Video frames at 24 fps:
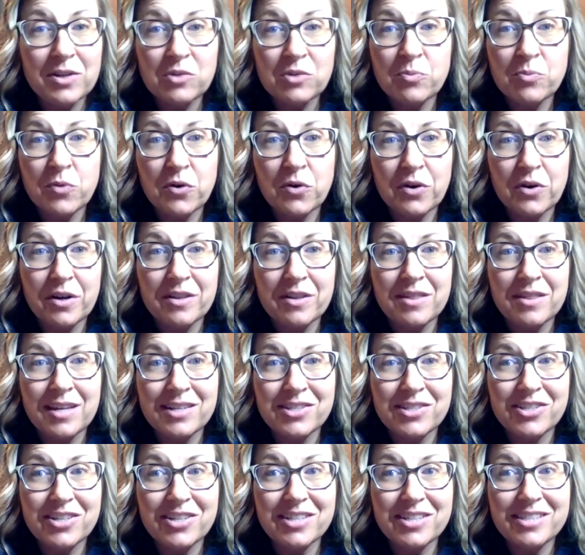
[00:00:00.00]
more than
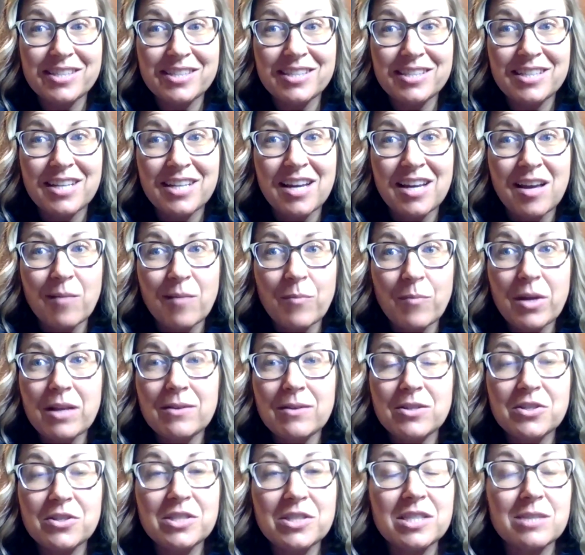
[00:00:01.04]
just, I mean,
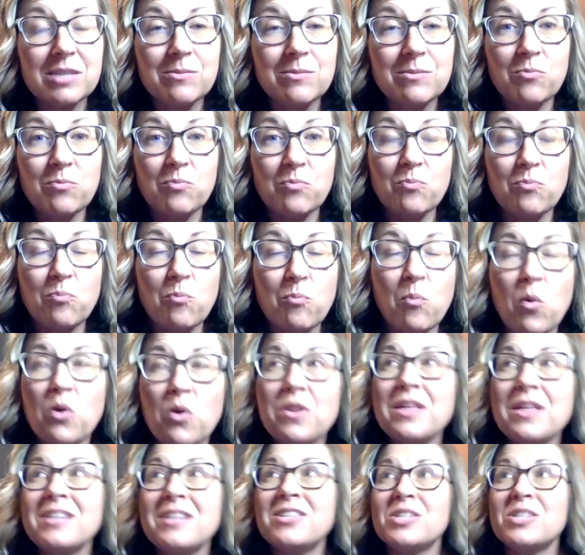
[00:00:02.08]
just more
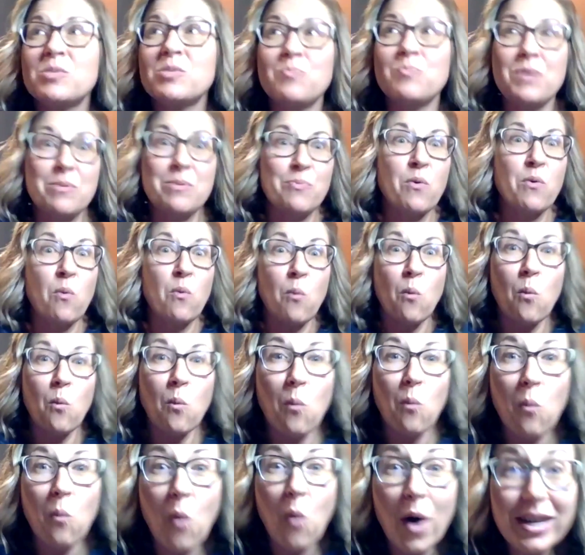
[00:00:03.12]
than just people
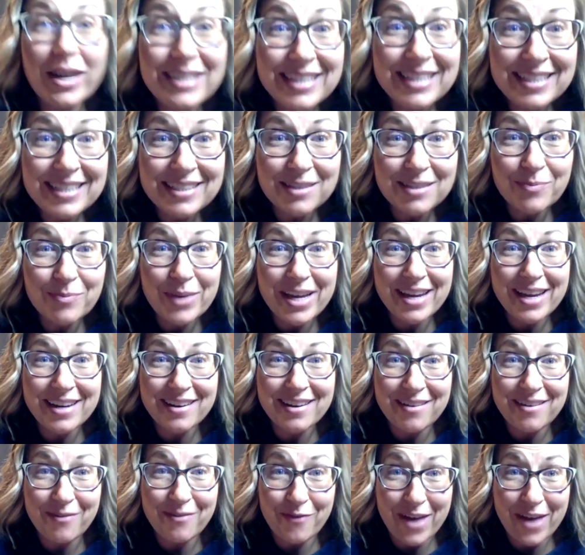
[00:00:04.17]
wanting to be at
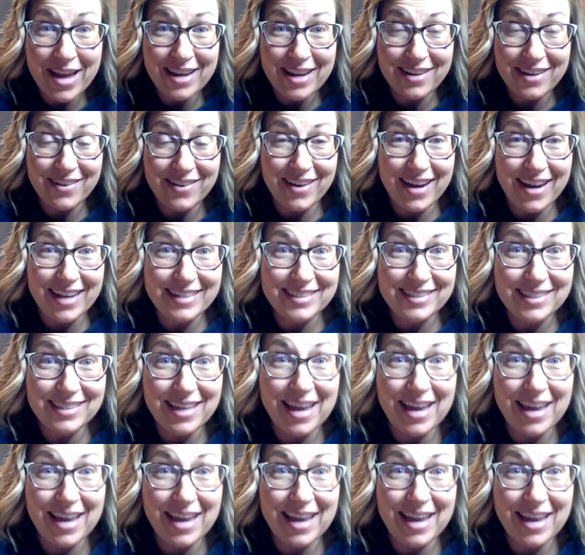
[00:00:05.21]
an event, you guys.